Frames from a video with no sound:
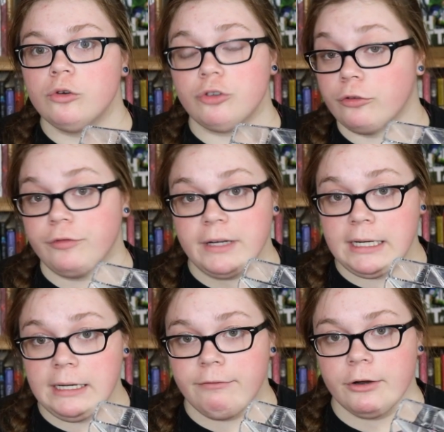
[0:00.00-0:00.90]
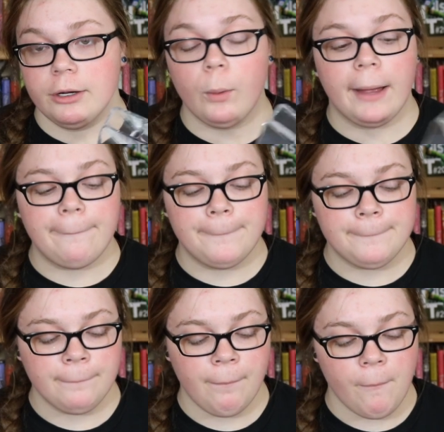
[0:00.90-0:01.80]
don't fit in it very well,
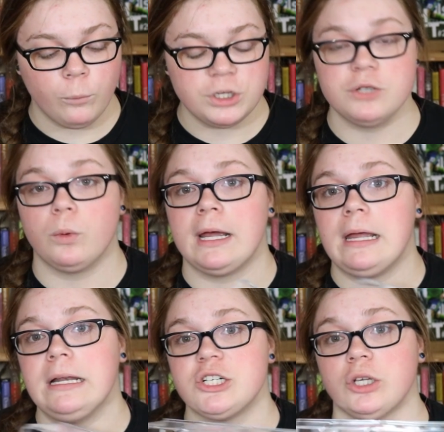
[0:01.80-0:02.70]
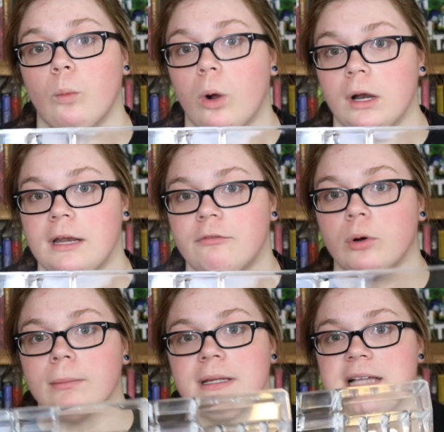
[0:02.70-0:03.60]
which is what I initially wanted it
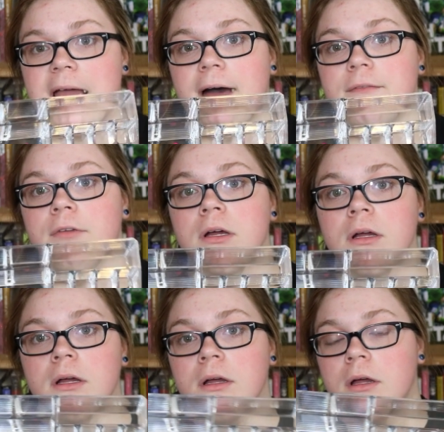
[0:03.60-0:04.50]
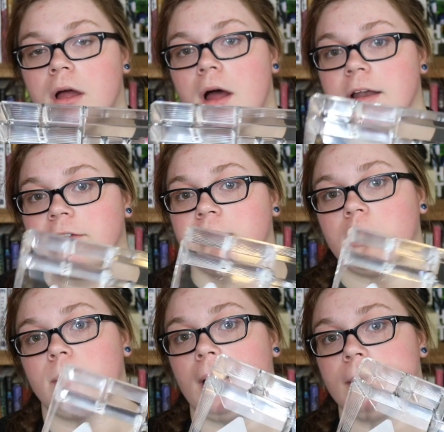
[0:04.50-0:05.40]
for because I have enough
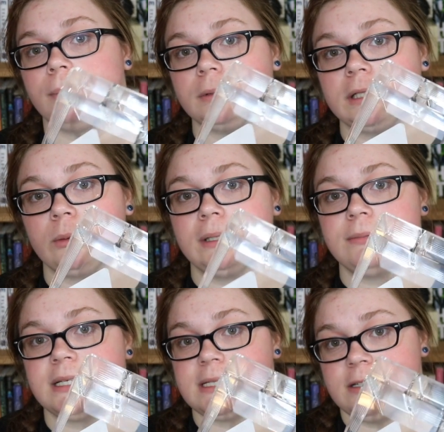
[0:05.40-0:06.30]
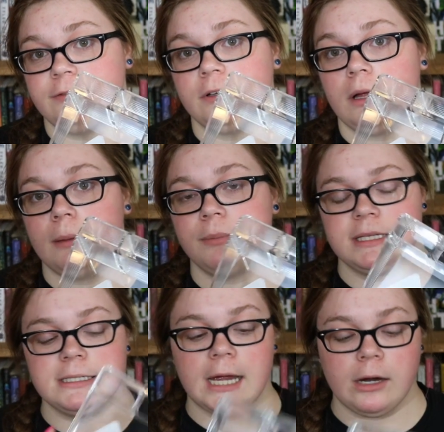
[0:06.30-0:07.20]
ColourPop liquid lipsticks to fill up
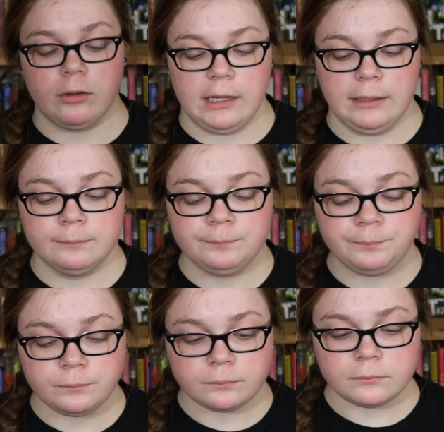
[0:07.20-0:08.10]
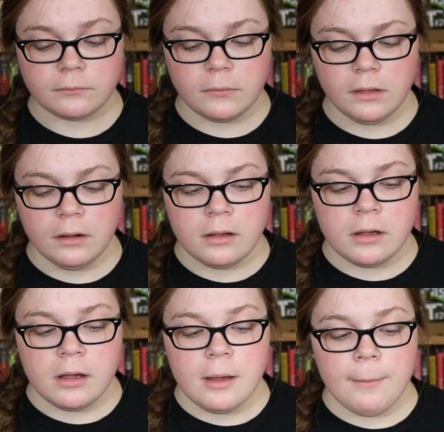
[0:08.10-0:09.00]
this entire thing.
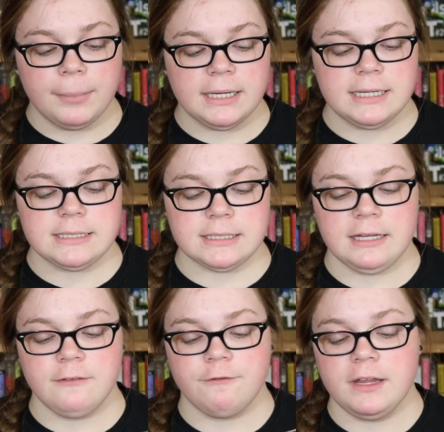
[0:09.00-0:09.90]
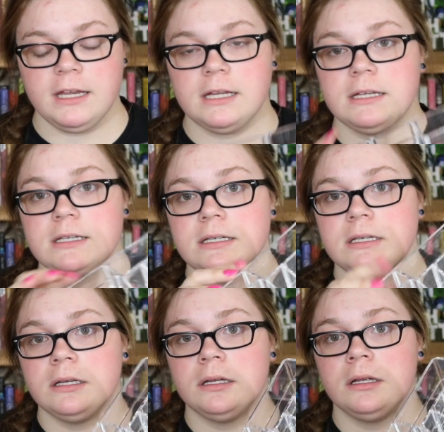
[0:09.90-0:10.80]
But it's convenient
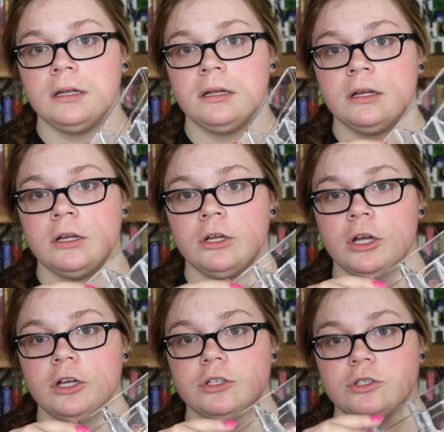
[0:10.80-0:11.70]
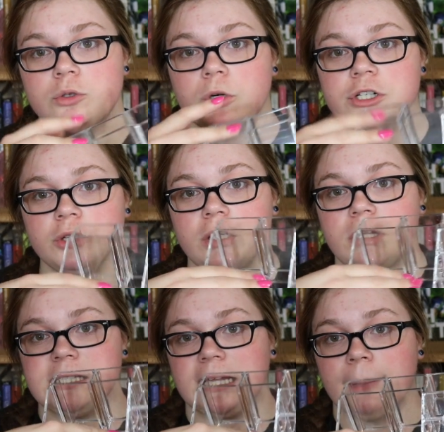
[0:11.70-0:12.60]
storage, so you
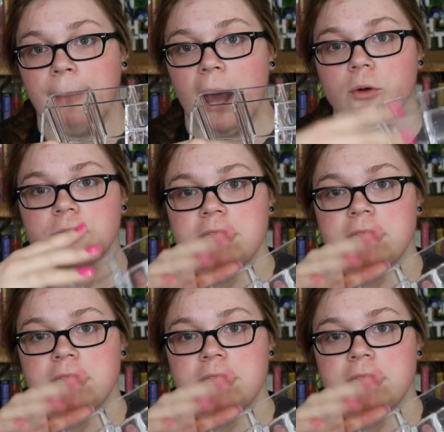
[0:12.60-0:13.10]
can stick like powders